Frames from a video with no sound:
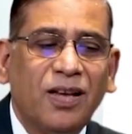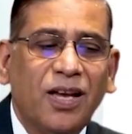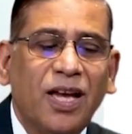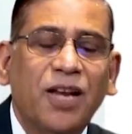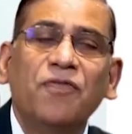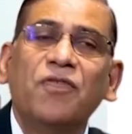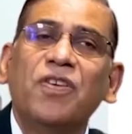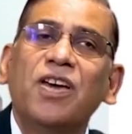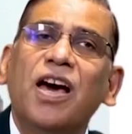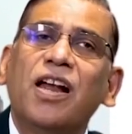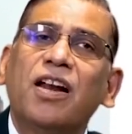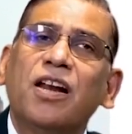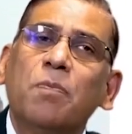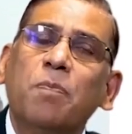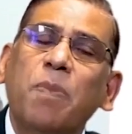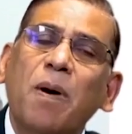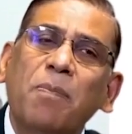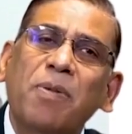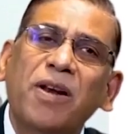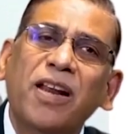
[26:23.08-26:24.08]
And we are
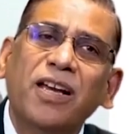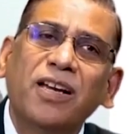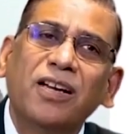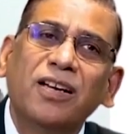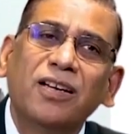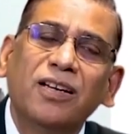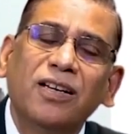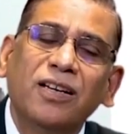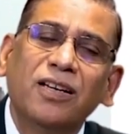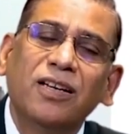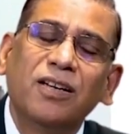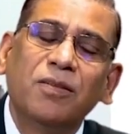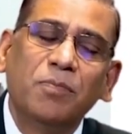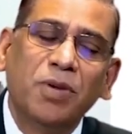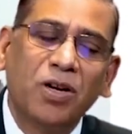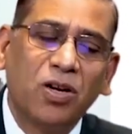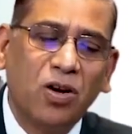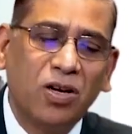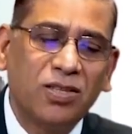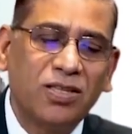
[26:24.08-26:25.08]
republic
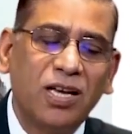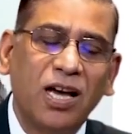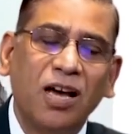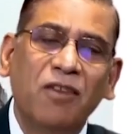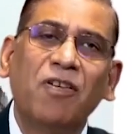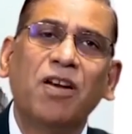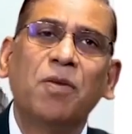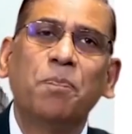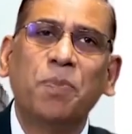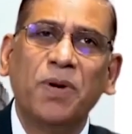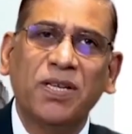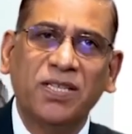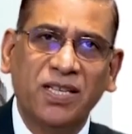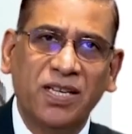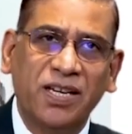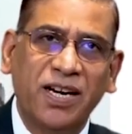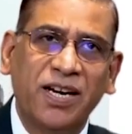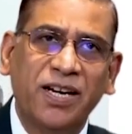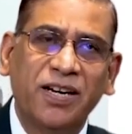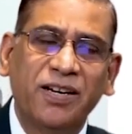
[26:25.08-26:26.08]
because our
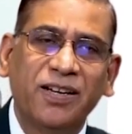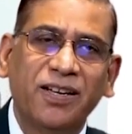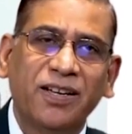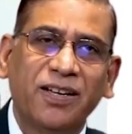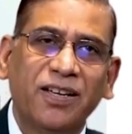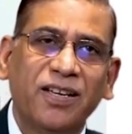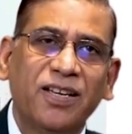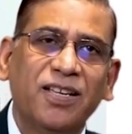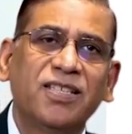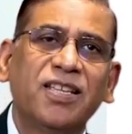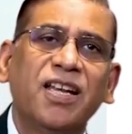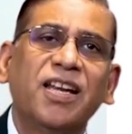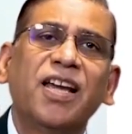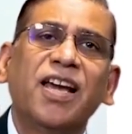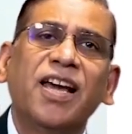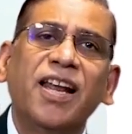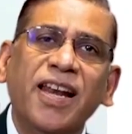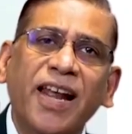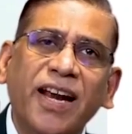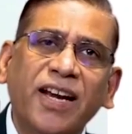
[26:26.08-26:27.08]
president is
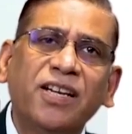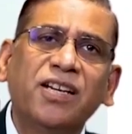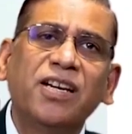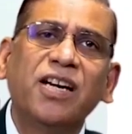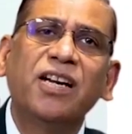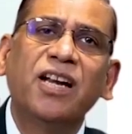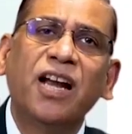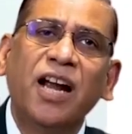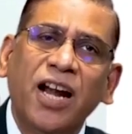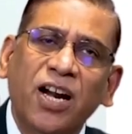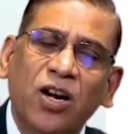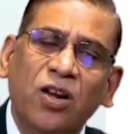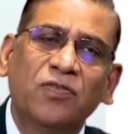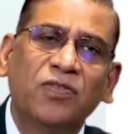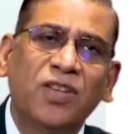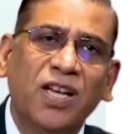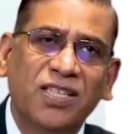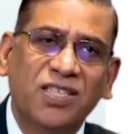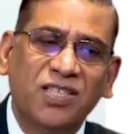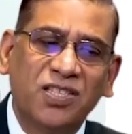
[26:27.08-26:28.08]
an elected head
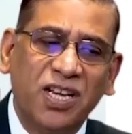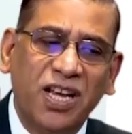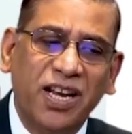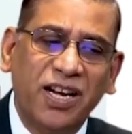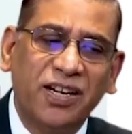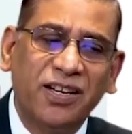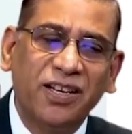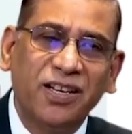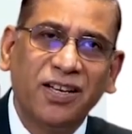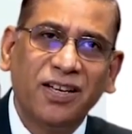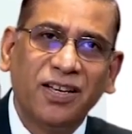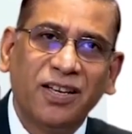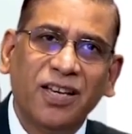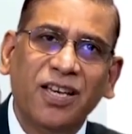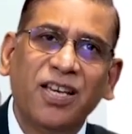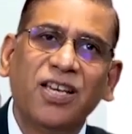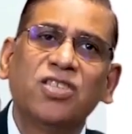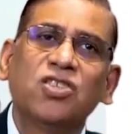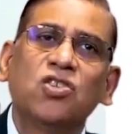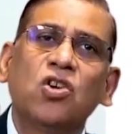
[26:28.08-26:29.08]
of the state.
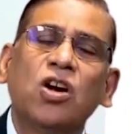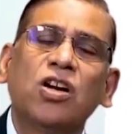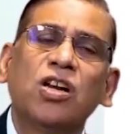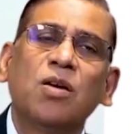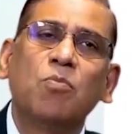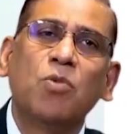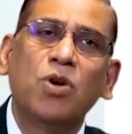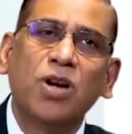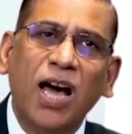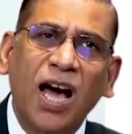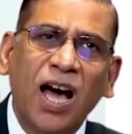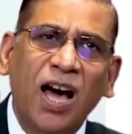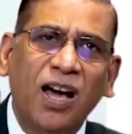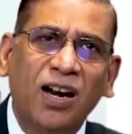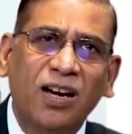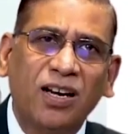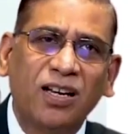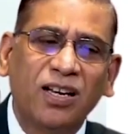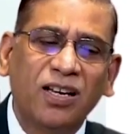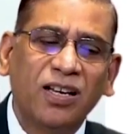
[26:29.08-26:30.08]
He is not a
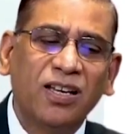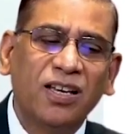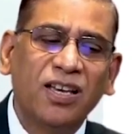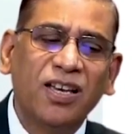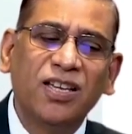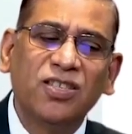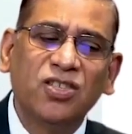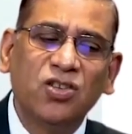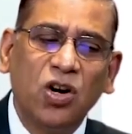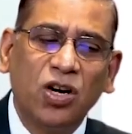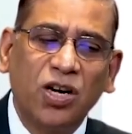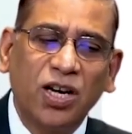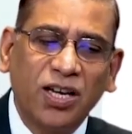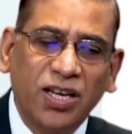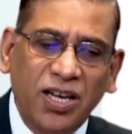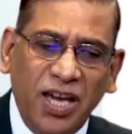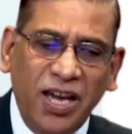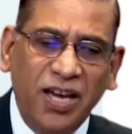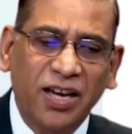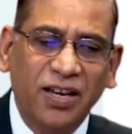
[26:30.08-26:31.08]
monarch. He is not a
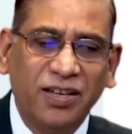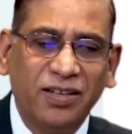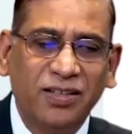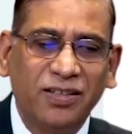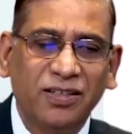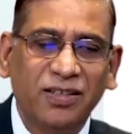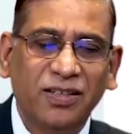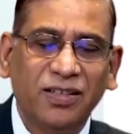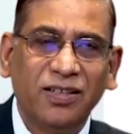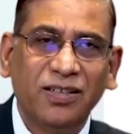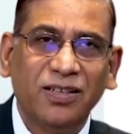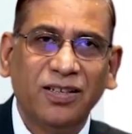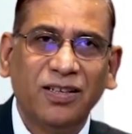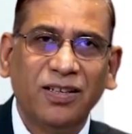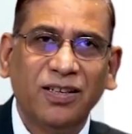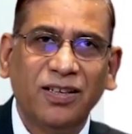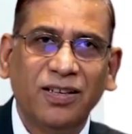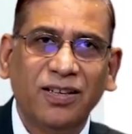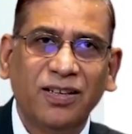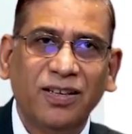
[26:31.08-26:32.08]
king.
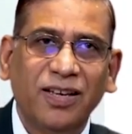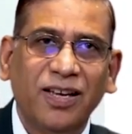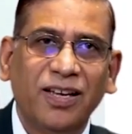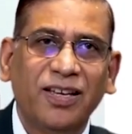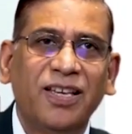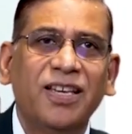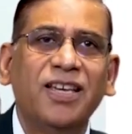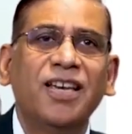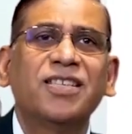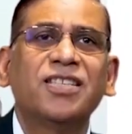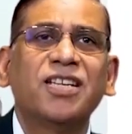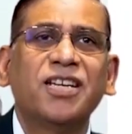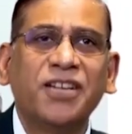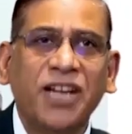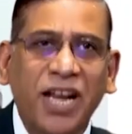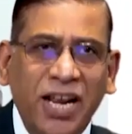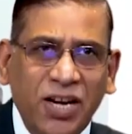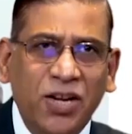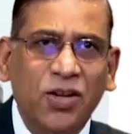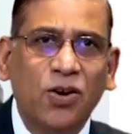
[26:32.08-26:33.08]
He has a
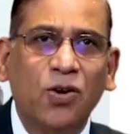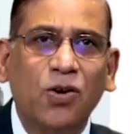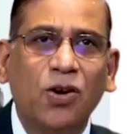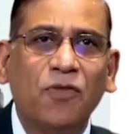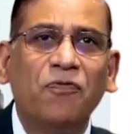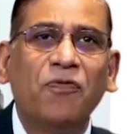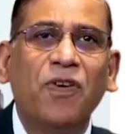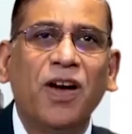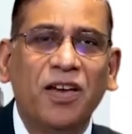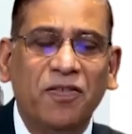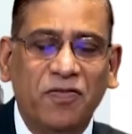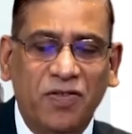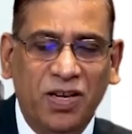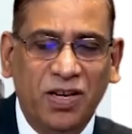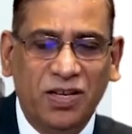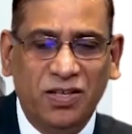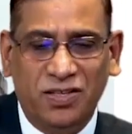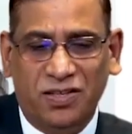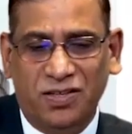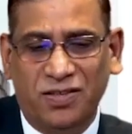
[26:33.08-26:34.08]
tenure of 5
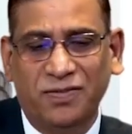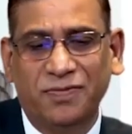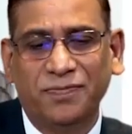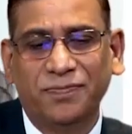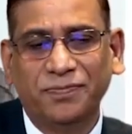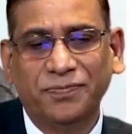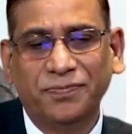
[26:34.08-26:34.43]
years.